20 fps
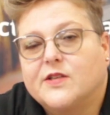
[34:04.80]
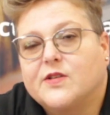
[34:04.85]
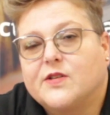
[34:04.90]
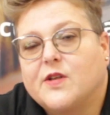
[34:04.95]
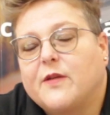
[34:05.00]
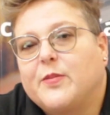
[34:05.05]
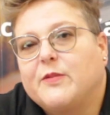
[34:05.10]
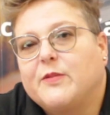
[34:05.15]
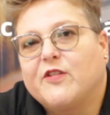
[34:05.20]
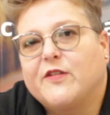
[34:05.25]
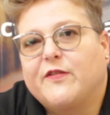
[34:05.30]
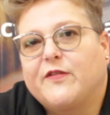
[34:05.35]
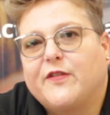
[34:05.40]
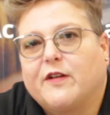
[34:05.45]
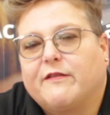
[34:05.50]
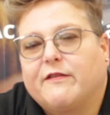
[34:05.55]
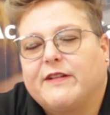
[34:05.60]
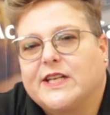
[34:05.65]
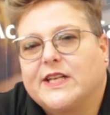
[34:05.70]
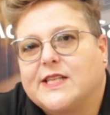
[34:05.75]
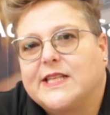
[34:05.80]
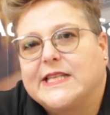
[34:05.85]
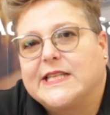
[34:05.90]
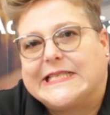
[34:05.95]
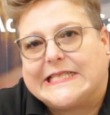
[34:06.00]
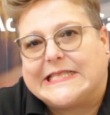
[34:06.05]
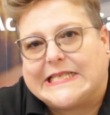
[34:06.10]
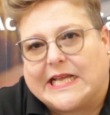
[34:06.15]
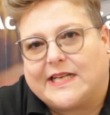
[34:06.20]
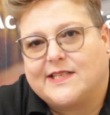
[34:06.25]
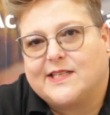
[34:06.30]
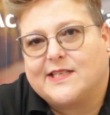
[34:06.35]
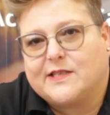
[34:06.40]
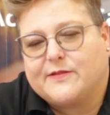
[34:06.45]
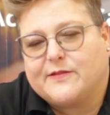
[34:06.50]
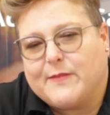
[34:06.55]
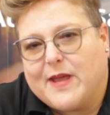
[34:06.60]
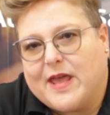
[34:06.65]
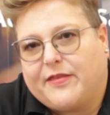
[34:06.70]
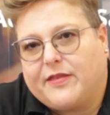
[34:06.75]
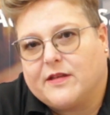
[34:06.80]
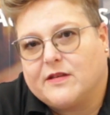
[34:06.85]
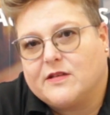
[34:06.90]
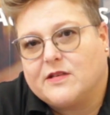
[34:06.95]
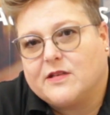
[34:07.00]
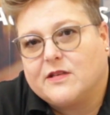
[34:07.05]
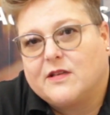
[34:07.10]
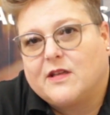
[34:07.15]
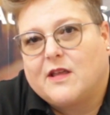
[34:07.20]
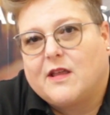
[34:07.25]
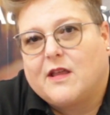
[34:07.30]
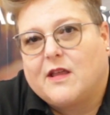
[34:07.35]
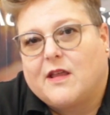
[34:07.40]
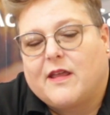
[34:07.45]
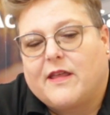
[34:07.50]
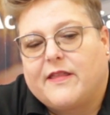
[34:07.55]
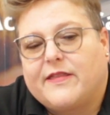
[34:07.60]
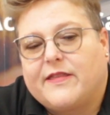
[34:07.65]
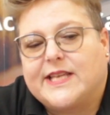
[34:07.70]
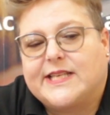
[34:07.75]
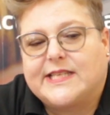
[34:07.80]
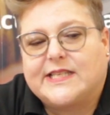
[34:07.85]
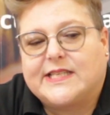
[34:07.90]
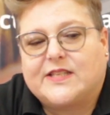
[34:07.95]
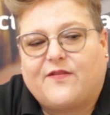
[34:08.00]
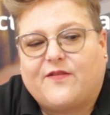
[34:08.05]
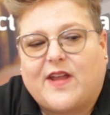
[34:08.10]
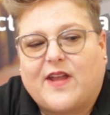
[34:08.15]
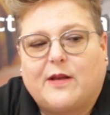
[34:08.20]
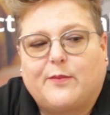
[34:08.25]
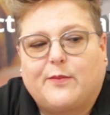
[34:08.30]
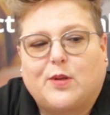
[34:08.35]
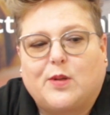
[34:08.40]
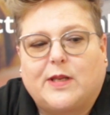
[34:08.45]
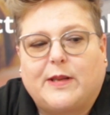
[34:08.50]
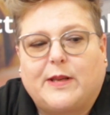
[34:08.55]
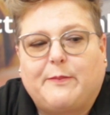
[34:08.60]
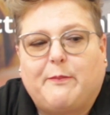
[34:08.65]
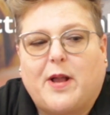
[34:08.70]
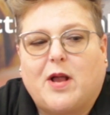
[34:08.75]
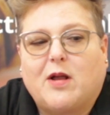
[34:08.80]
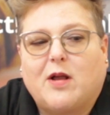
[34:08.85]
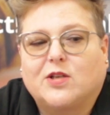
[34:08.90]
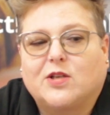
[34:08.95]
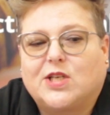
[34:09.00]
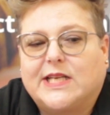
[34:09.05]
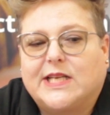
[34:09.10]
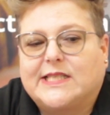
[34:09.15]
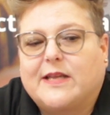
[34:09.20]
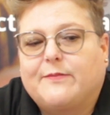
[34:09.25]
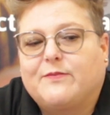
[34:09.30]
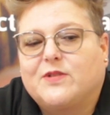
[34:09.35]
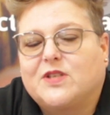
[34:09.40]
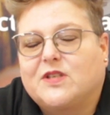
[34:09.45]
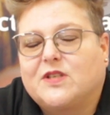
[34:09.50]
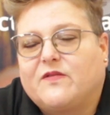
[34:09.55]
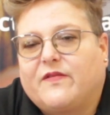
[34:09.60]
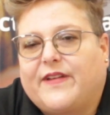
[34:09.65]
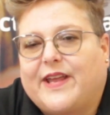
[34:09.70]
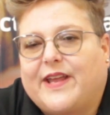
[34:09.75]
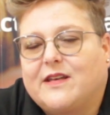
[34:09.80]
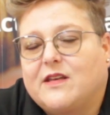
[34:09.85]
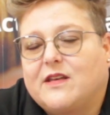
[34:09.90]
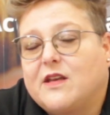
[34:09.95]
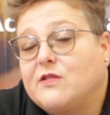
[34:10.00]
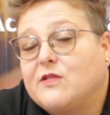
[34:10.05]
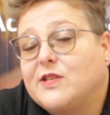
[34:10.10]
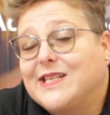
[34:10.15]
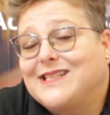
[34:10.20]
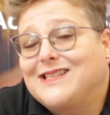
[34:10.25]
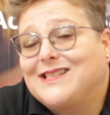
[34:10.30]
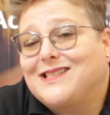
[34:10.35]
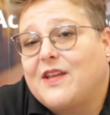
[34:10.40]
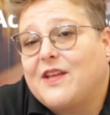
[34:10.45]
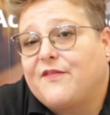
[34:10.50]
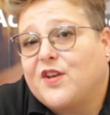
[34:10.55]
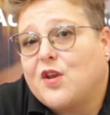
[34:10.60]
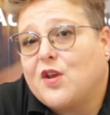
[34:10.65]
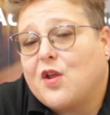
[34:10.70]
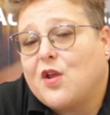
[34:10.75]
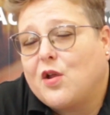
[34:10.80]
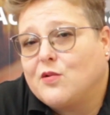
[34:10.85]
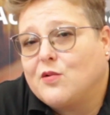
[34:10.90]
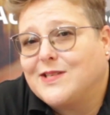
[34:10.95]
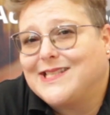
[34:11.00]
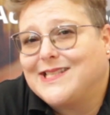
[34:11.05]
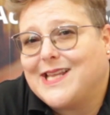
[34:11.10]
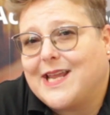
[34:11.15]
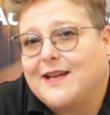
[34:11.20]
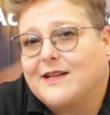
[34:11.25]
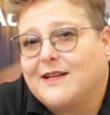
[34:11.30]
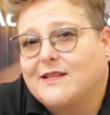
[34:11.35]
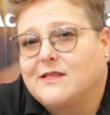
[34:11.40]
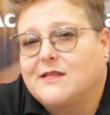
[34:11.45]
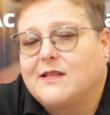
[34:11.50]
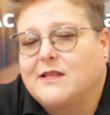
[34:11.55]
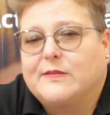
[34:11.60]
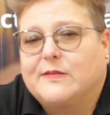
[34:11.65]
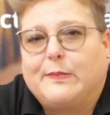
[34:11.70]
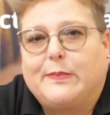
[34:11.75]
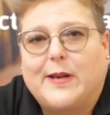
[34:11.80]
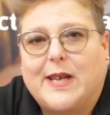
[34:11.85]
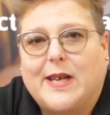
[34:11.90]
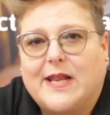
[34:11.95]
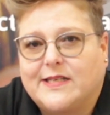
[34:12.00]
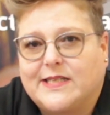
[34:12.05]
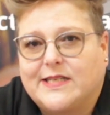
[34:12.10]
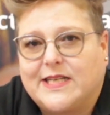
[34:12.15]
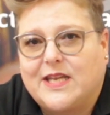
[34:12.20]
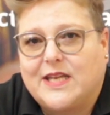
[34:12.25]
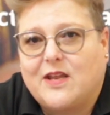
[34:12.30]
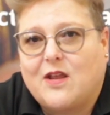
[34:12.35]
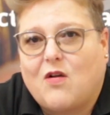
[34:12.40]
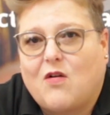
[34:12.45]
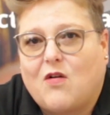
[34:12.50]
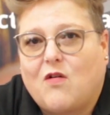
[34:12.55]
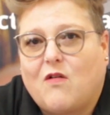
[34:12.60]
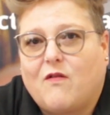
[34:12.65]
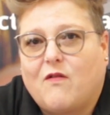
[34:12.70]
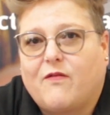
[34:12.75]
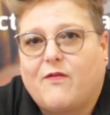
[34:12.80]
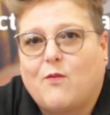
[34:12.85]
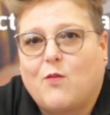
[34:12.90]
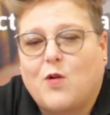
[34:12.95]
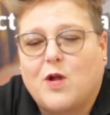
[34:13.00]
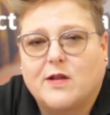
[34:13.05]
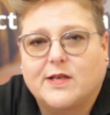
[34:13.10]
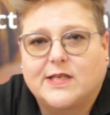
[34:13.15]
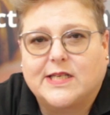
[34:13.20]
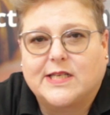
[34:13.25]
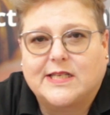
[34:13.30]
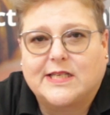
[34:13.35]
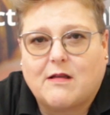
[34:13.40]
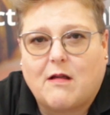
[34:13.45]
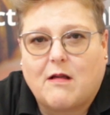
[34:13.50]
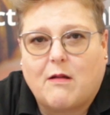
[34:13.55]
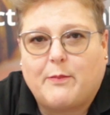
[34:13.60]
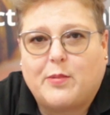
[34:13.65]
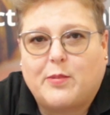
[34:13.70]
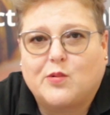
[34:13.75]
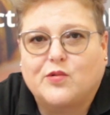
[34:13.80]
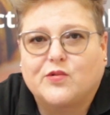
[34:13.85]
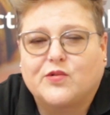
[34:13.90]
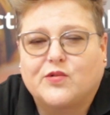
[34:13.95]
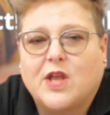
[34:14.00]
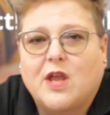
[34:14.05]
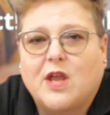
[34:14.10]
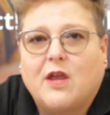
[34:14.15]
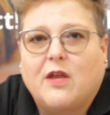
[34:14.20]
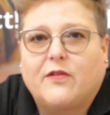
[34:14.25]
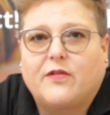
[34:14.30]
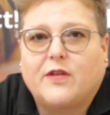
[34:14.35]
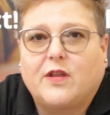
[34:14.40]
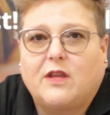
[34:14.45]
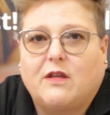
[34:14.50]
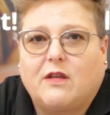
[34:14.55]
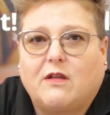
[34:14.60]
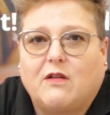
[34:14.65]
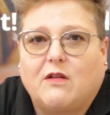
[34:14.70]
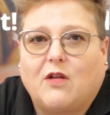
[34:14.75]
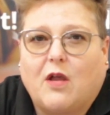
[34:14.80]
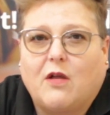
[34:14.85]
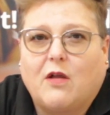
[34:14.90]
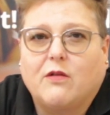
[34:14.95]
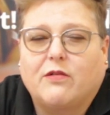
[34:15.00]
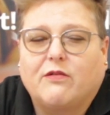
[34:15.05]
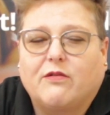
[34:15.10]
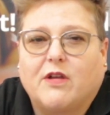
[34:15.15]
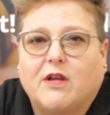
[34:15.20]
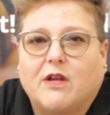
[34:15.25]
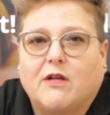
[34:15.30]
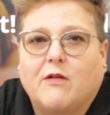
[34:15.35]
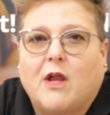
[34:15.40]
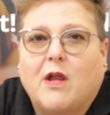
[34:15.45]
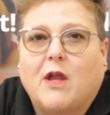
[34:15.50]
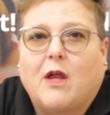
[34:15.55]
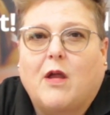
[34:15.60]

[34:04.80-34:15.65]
So I've been referring to the standard method. This is available in partial exemption VAT notice 706. There's plenty of worked examples that you can go through.